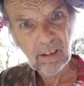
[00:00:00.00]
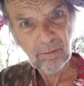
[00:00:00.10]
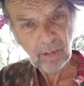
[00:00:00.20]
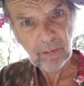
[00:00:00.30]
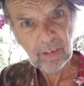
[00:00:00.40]

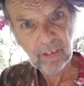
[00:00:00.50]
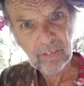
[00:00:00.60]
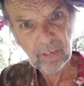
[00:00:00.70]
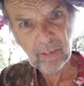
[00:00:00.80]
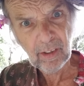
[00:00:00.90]
Russian
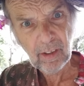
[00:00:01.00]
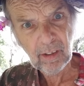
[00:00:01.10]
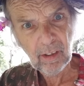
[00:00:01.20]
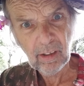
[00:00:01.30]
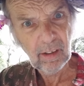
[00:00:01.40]
dissident.
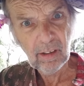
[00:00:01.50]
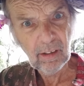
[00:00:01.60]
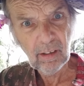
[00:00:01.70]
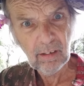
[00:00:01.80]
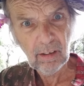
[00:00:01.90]

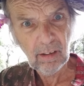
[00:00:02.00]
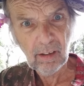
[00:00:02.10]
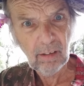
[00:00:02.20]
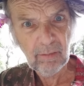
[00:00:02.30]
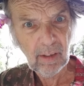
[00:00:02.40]

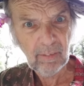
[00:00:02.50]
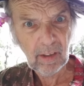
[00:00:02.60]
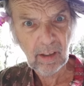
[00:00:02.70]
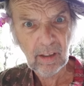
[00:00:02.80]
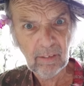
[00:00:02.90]
You've never
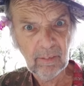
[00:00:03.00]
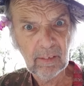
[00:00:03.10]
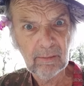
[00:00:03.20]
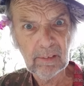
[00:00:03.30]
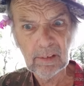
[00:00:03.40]
heard of him.